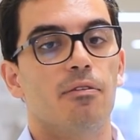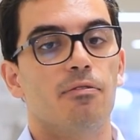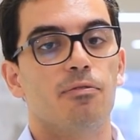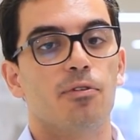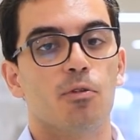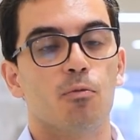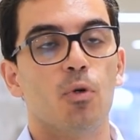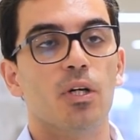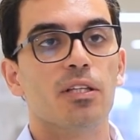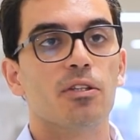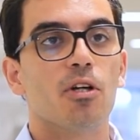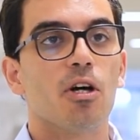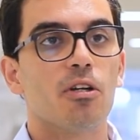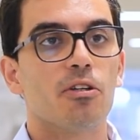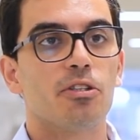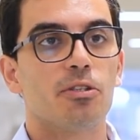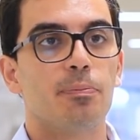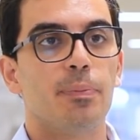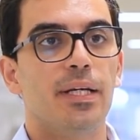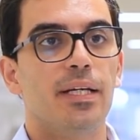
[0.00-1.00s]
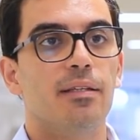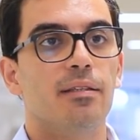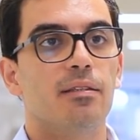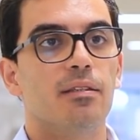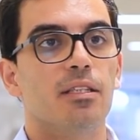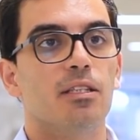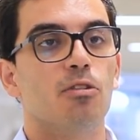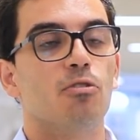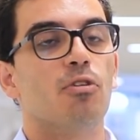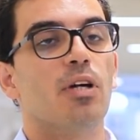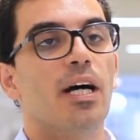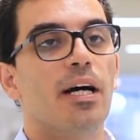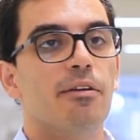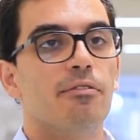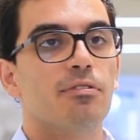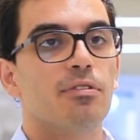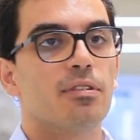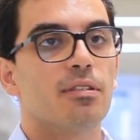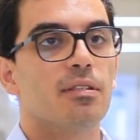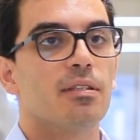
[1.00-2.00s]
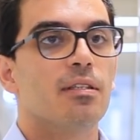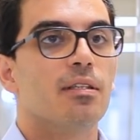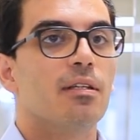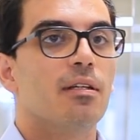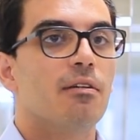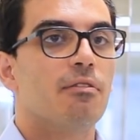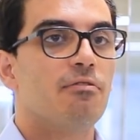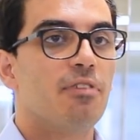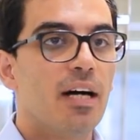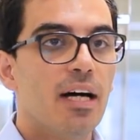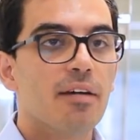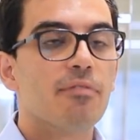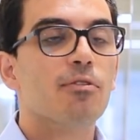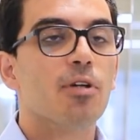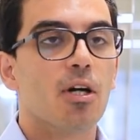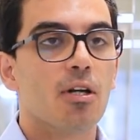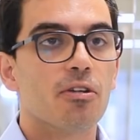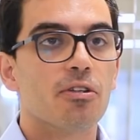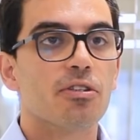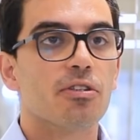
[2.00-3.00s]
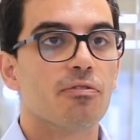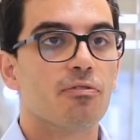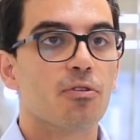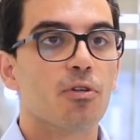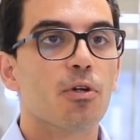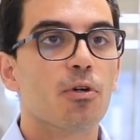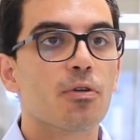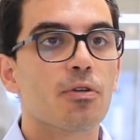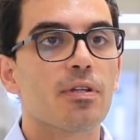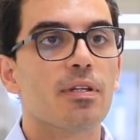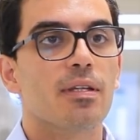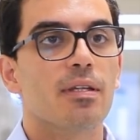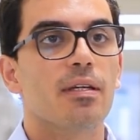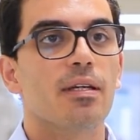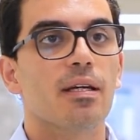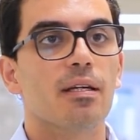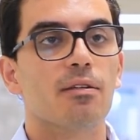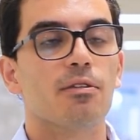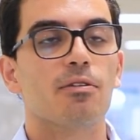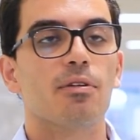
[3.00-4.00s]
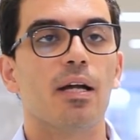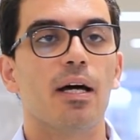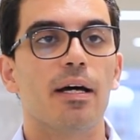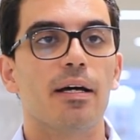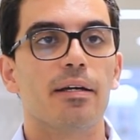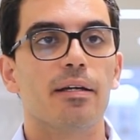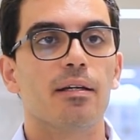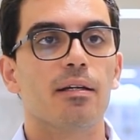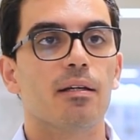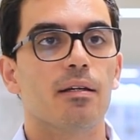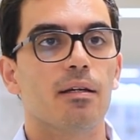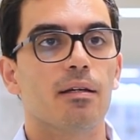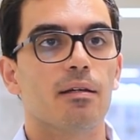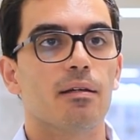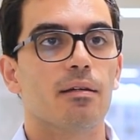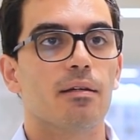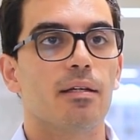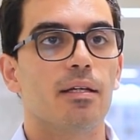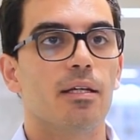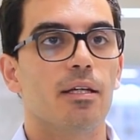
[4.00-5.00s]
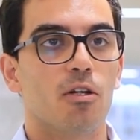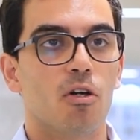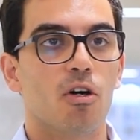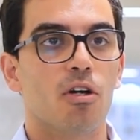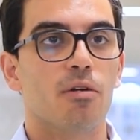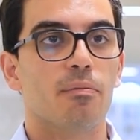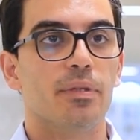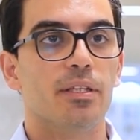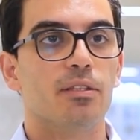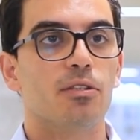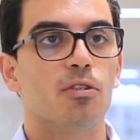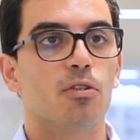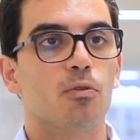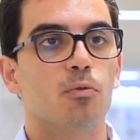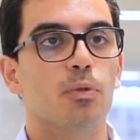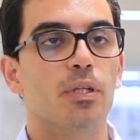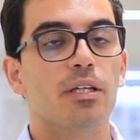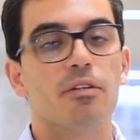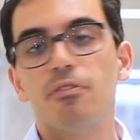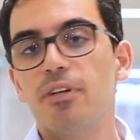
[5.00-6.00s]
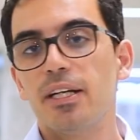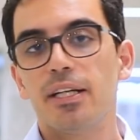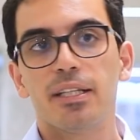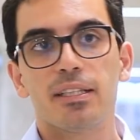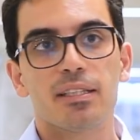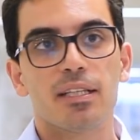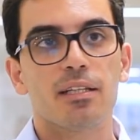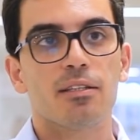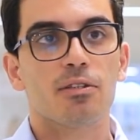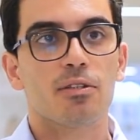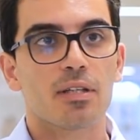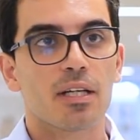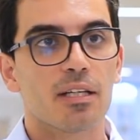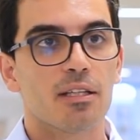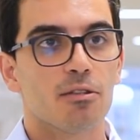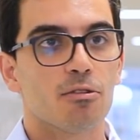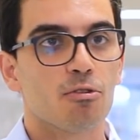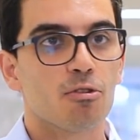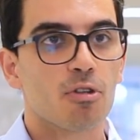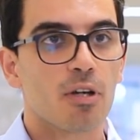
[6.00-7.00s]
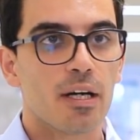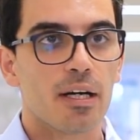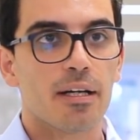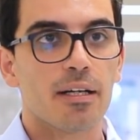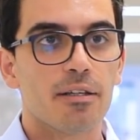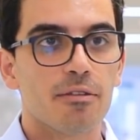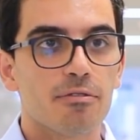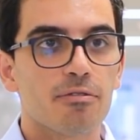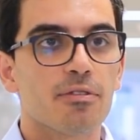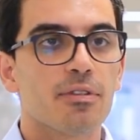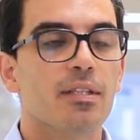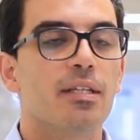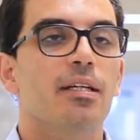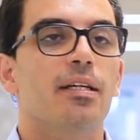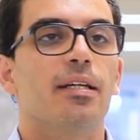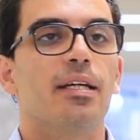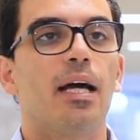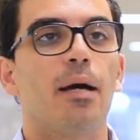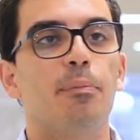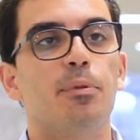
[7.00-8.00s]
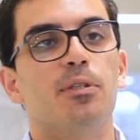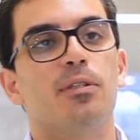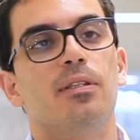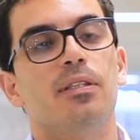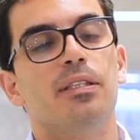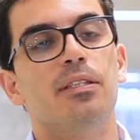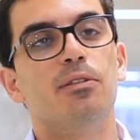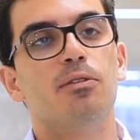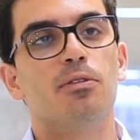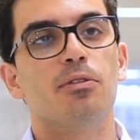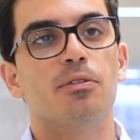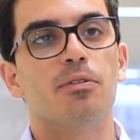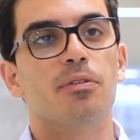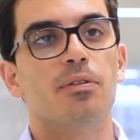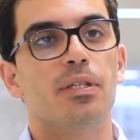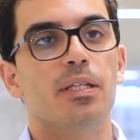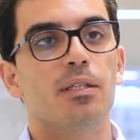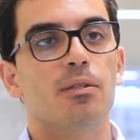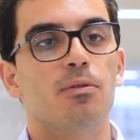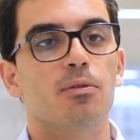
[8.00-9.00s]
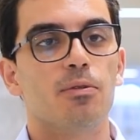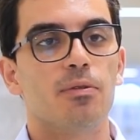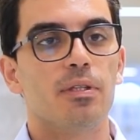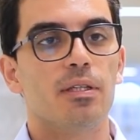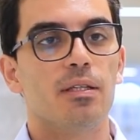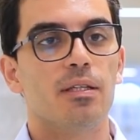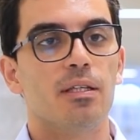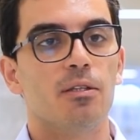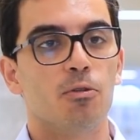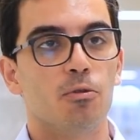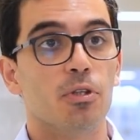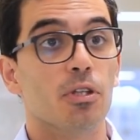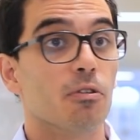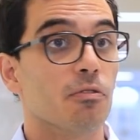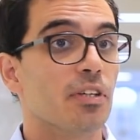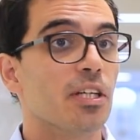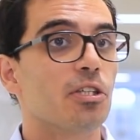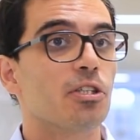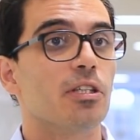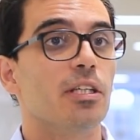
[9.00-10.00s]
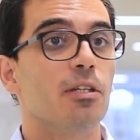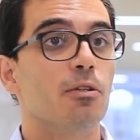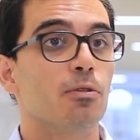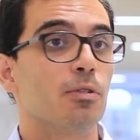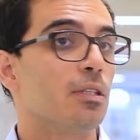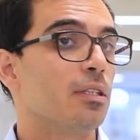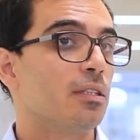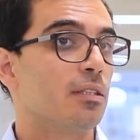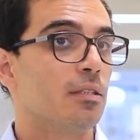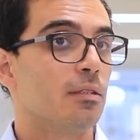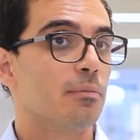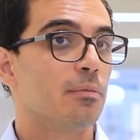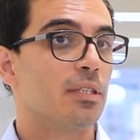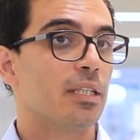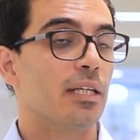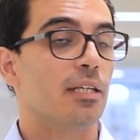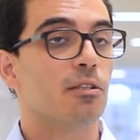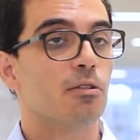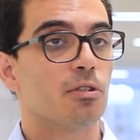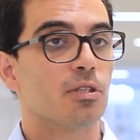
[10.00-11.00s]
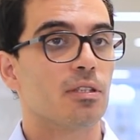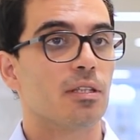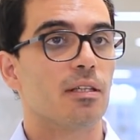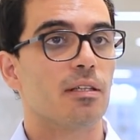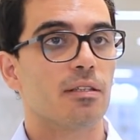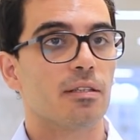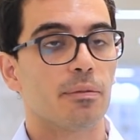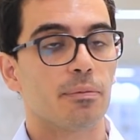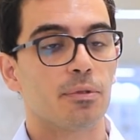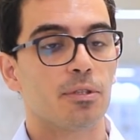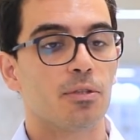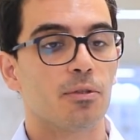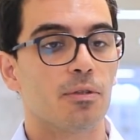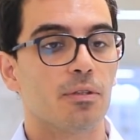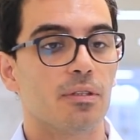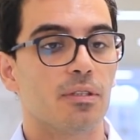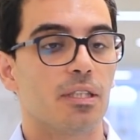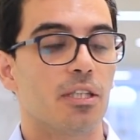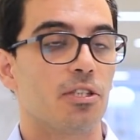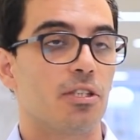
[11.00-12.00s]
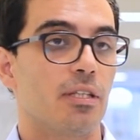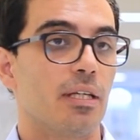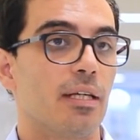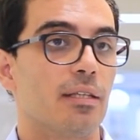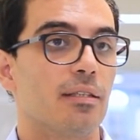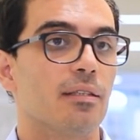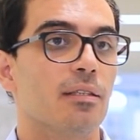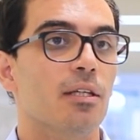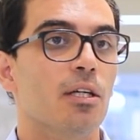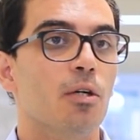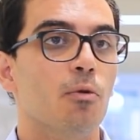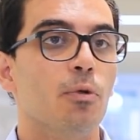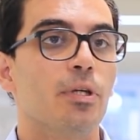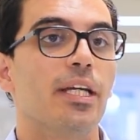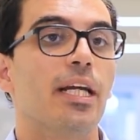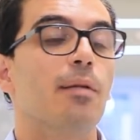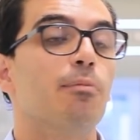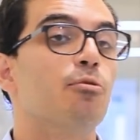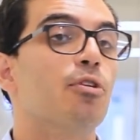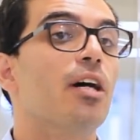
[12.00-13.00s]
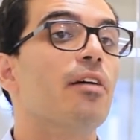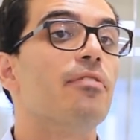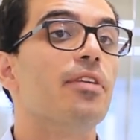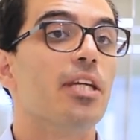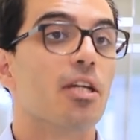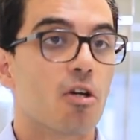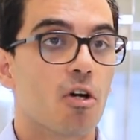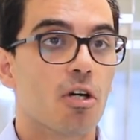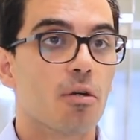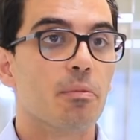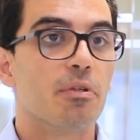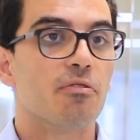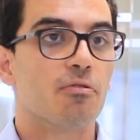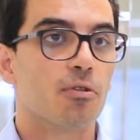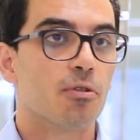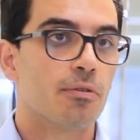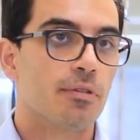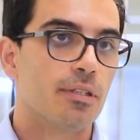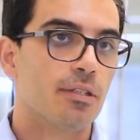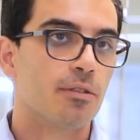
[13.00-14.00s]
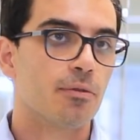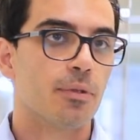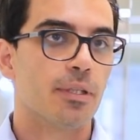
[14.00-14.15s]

For $1 spent, it drives $5 of growth in the underlying economy. So we're very excited to kind of drive capital into innovation ecosystems and into startups, such that we can help drive the economy forward as